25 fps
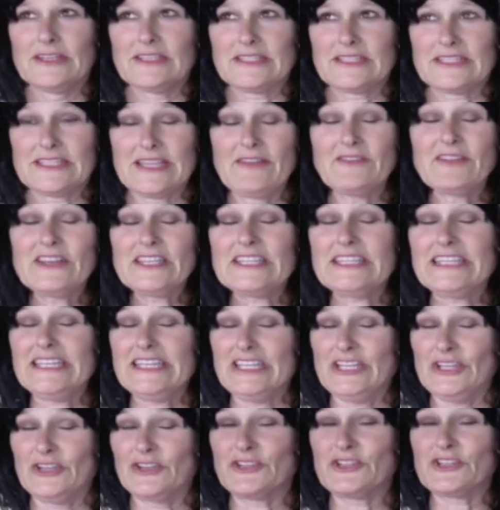
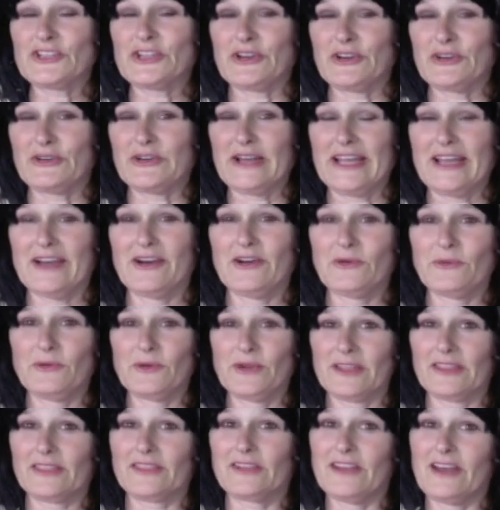17 years ago now
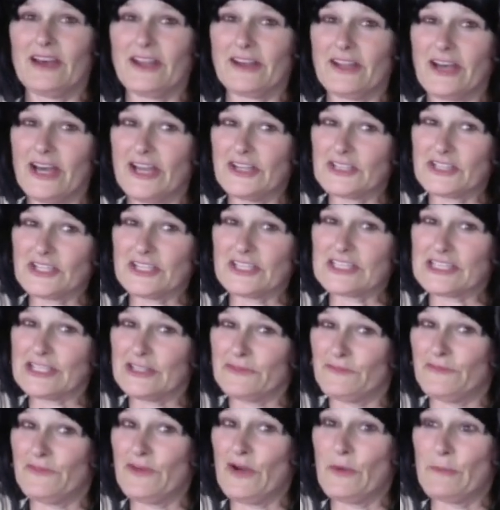with non-Hodgkin's
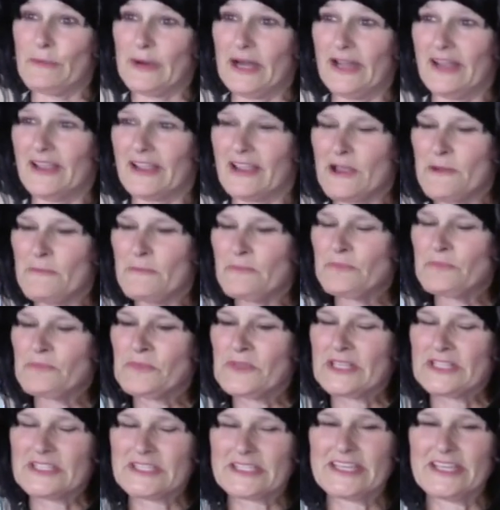lymphoma,
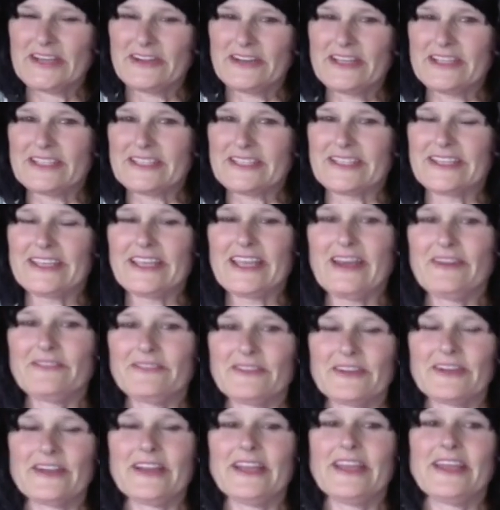scariest thing
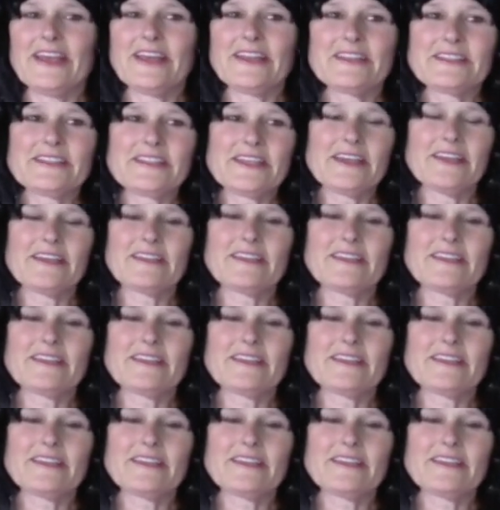ever, and